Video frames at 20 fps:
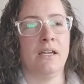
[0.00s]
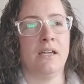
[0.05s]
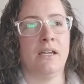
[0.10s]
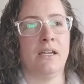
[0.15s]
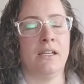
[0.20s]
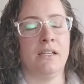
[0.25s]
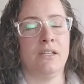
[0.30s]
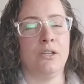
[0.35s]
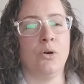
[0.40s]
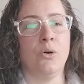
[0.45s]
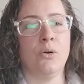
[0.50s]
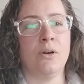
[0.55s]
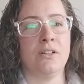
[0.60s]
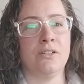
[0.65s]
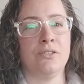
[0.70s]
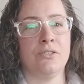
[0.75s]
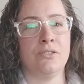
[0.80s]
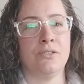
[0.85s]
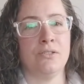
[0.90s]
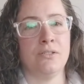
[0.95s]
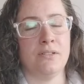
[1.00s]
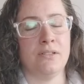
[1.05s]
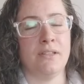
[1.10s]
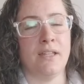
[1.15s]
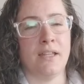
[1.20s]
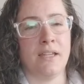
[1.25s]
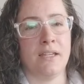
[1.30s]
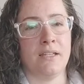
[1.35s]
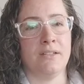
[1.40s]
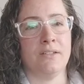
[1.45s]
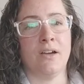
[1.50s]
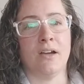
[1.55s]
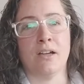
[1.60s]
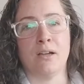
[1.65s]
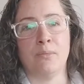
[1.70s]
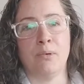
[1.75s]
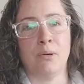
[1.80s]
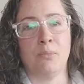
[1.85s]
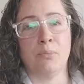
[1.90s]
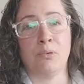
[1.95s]
In yoga, they talk
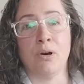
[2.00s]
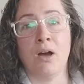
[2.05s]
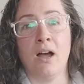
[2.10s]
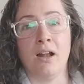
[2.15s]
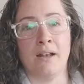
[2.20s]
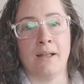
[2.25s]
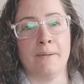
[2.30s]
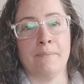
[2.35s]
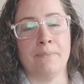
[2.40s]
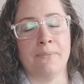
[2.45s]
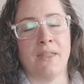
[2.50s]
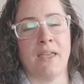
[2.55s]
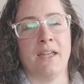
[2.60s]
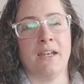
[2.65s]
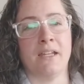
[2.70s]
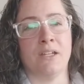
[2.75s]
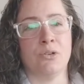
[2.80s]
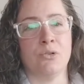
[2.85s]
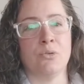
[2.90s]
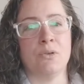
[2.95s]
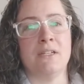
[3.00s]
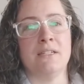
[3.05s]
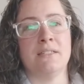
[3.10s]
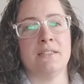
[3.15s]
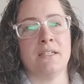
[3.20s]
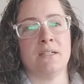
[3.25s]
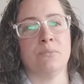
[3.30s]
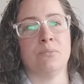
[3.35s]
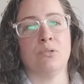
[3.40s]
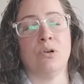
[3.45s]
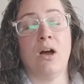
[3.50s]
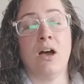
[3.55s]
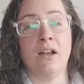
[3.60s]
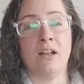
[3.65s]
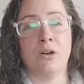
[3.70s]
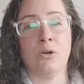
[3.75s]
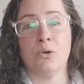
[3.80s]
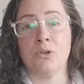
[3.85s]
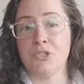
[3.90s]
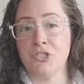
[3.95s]
about prana and increasing
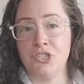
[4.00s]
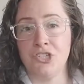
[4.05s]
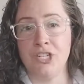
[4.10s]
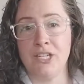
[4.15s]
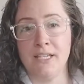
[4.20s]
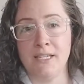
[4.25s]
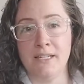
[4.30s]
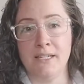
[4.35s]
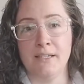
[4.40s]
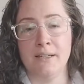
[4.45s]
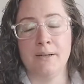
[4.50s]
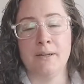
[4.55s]
prana or chi,